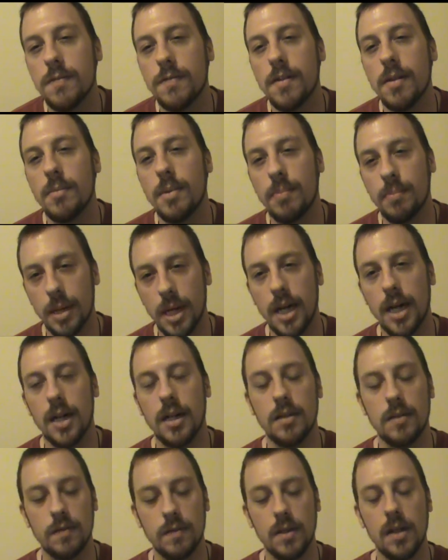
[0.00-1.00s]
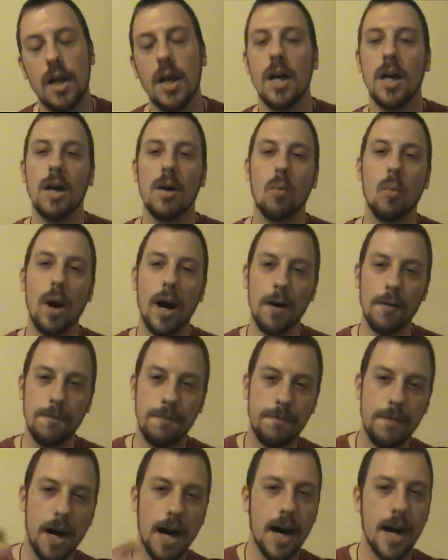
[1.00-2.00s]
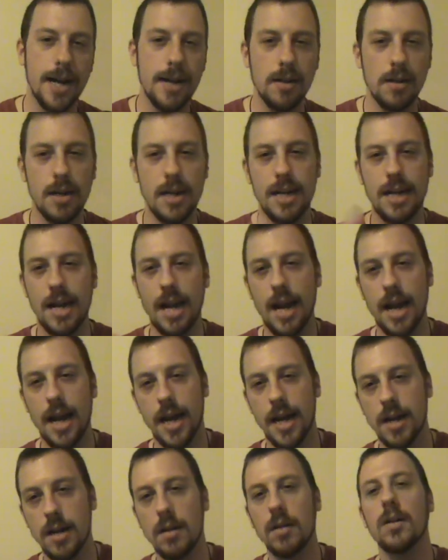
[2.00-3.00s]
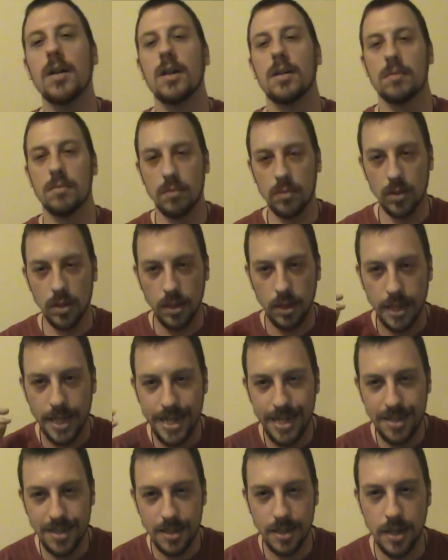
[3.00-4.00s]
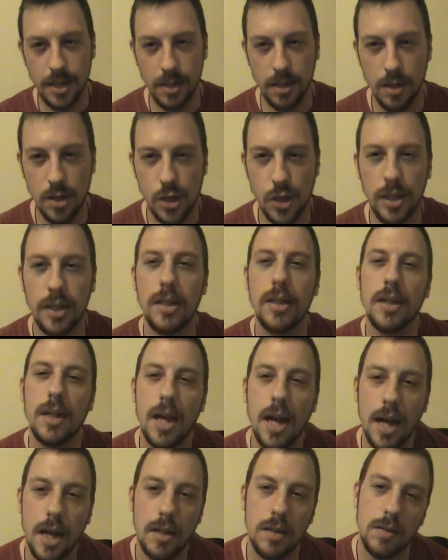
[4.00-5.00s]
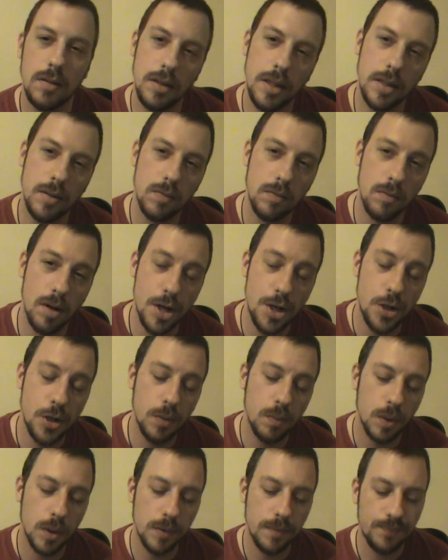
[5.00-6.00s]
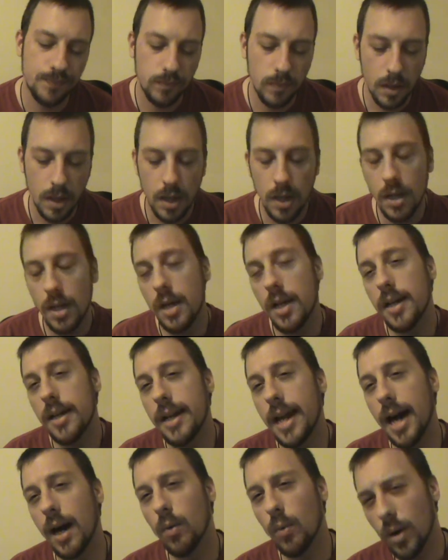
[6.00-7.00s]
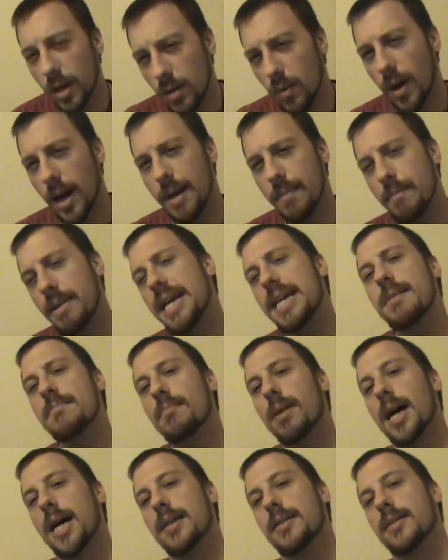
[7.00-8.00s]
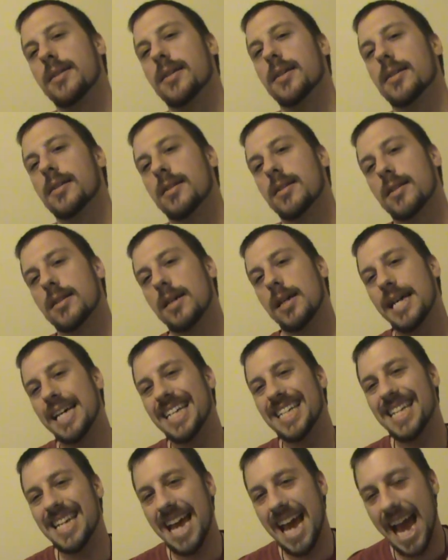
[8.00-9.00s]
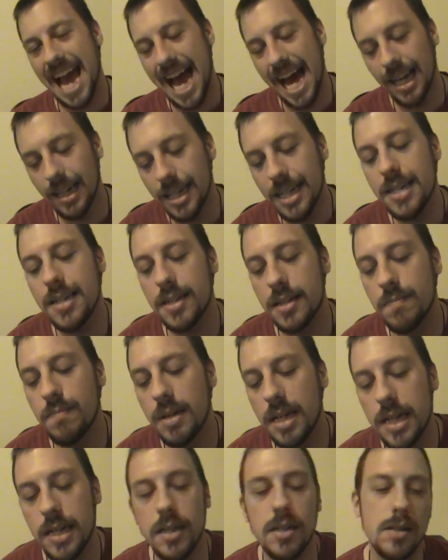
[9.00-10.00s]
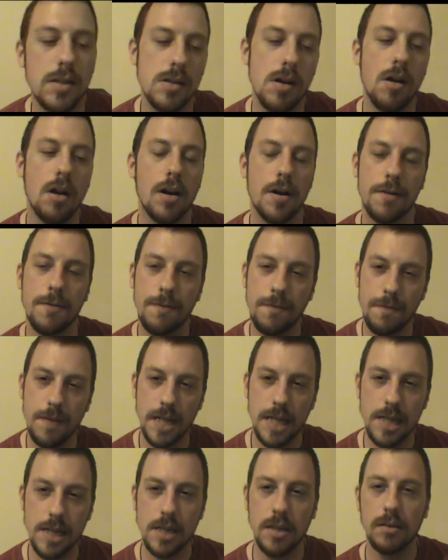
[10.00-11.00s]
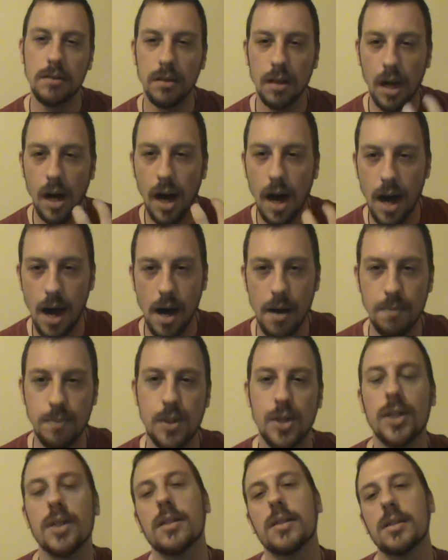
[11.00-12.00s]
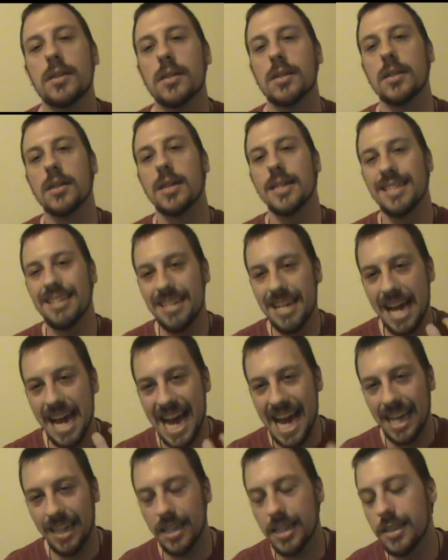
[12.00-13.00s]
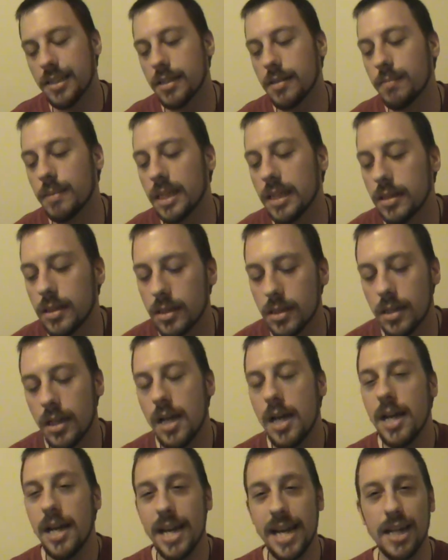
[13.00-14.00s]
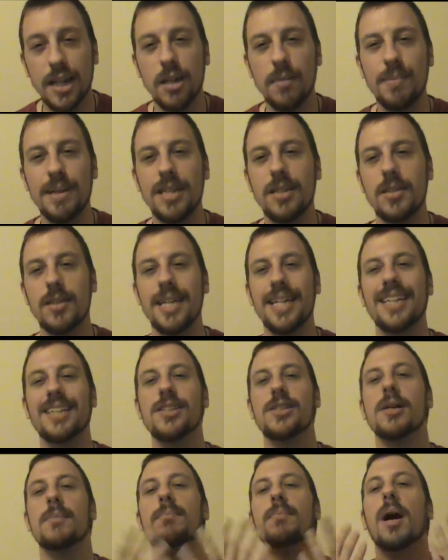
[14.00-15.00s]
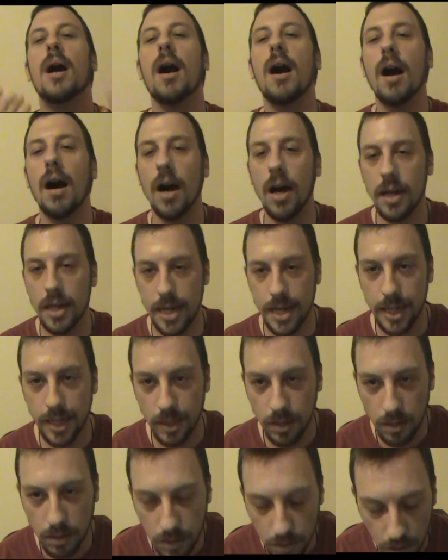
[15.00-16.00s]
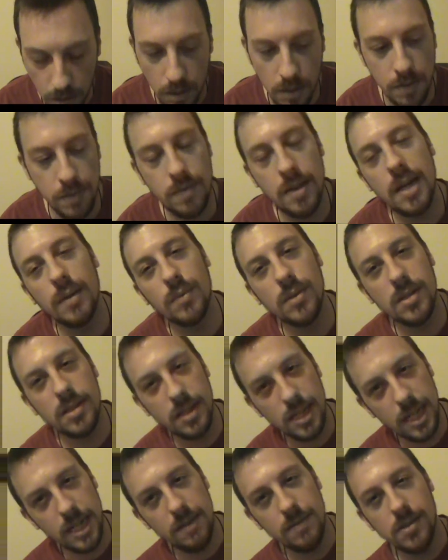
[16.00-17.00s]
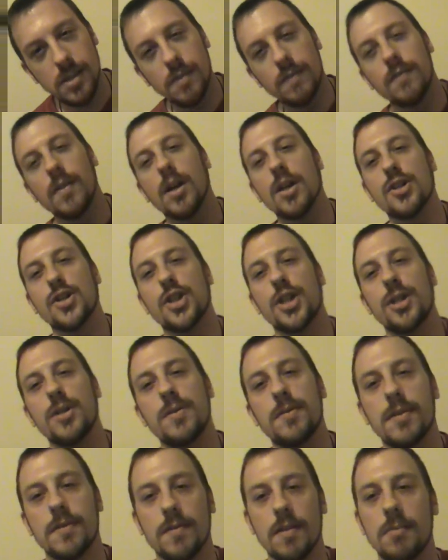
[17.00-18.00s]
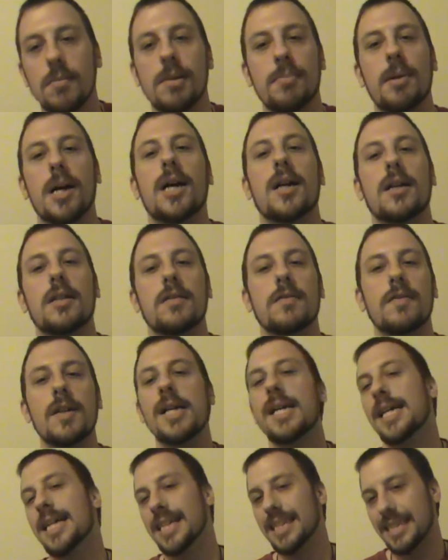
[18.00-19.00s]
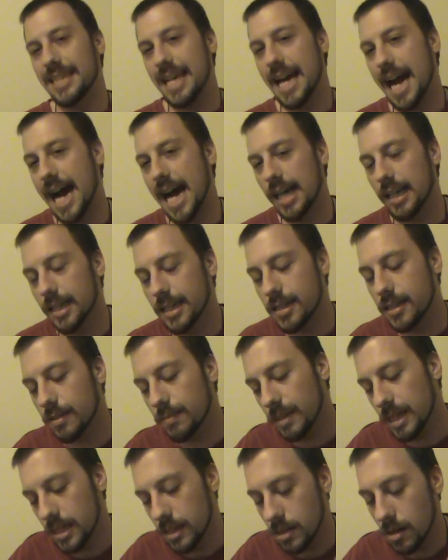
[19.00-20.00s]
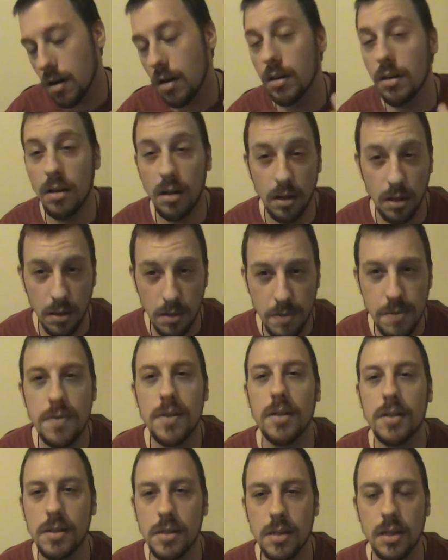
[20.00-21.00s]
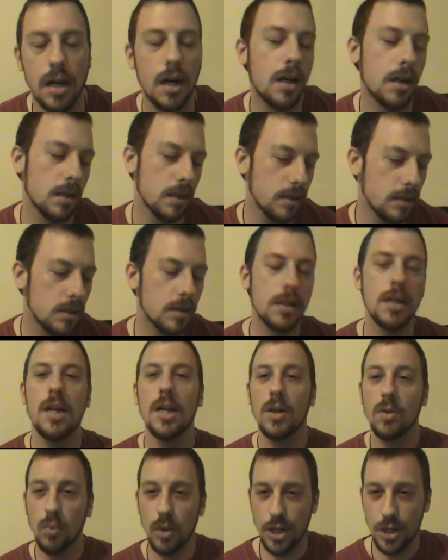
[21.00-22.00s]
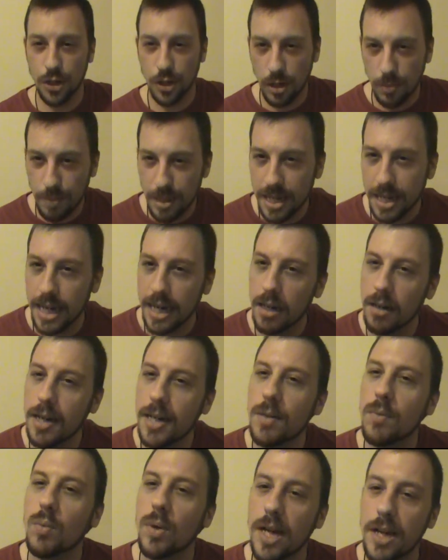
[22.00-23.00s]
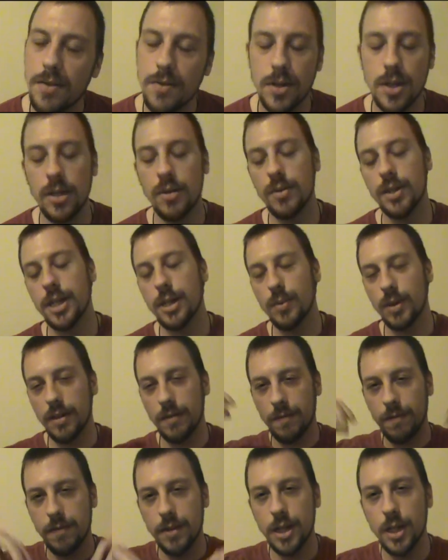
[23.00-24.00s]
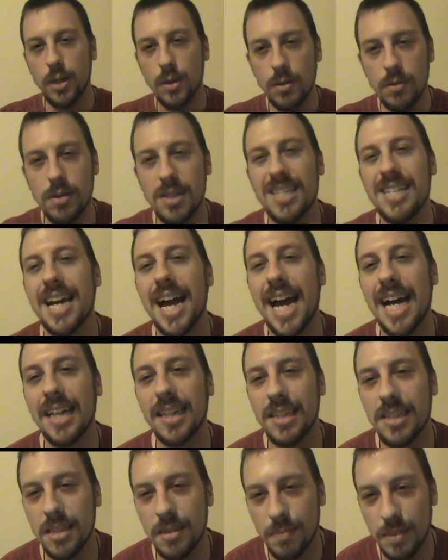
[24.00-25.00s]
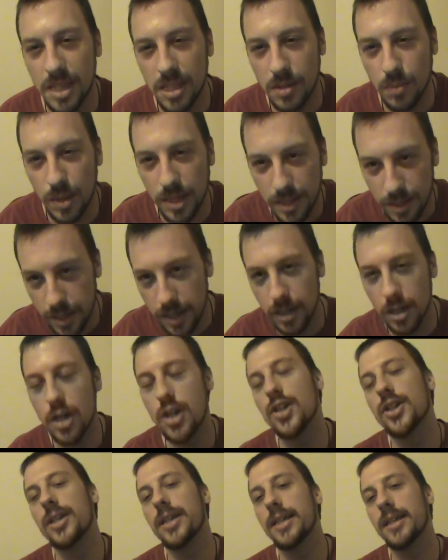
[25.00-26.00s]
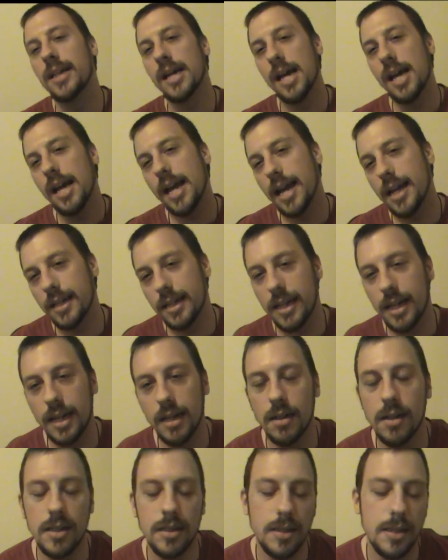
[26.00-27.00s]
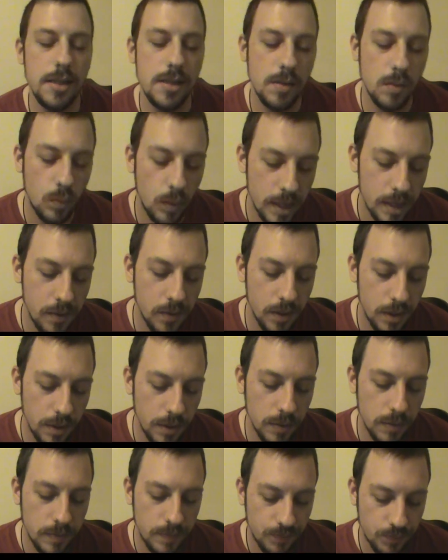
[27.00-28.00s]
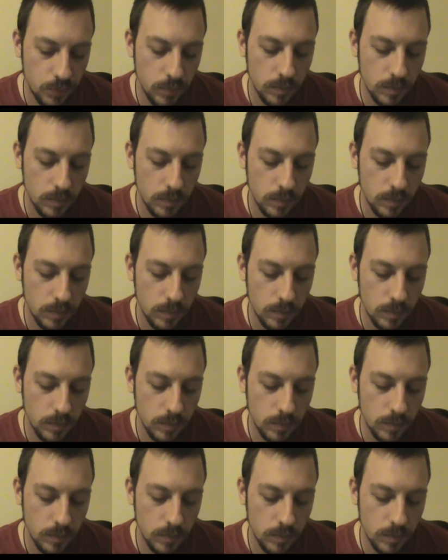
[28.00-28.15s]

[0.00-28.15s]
from above, while fire and air release energy and in ritual. Now, what do I mean by this? Talismans are physical objects. Talismans. It could be seen as a body, earth, that receives the virtues from above. Talismans are earth, they're solids, which could be carried with you. You infuse talismans with energy and carry these with you.